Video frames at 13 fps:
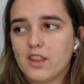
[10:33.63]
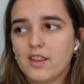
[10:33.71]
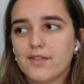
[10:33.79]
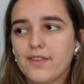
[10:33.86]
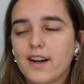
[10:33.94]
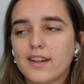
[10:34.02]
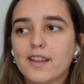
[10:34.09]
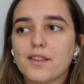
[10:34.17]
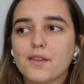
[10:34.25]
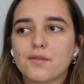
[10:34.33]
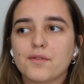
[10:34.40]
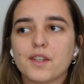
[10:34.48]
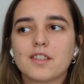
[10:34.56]
The fact that the
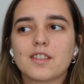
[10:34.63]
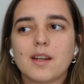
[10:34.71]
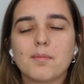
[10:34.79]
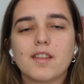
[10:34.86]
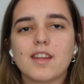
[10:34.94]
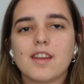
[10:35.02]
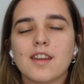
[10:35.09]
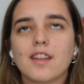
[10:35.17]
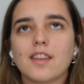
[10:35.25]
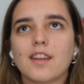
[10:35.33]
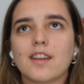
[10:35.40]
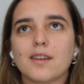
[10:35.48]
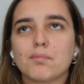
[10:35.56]
first time they hit
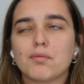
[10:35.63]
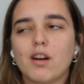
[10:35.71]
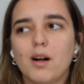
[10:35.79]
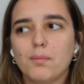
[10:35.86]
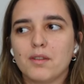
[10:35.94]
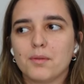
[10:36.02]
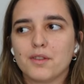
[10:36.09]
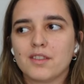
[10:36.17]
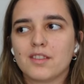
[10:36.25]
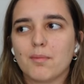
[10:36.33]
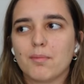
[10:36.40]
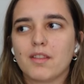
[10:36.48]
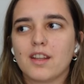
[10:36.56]
like a problem or
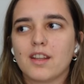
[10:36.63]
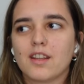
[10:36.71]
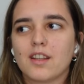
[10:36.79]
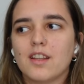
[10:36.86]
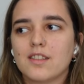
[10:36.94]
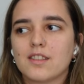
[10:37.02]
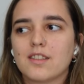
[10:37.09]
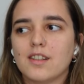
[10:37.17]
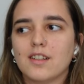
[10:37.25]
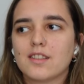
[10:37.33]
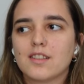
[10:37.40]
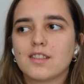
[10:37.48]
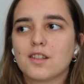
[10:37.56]
something, his
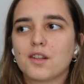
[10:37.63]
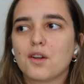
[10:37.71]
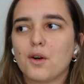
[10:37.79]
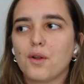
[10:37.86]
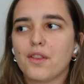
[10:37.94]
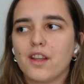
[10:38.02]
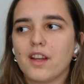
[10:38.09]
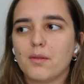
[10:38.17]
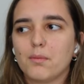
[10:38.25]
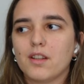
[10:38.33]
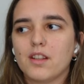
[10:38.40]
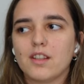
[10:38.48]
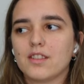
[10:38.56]
guts is to call them
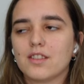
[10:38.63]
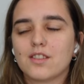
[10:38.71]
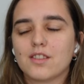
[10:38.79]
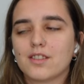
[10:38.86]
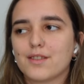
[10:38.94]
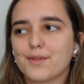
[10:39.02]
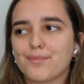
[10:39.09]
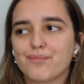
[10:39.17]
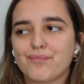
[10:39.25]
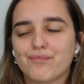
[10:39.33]
is just.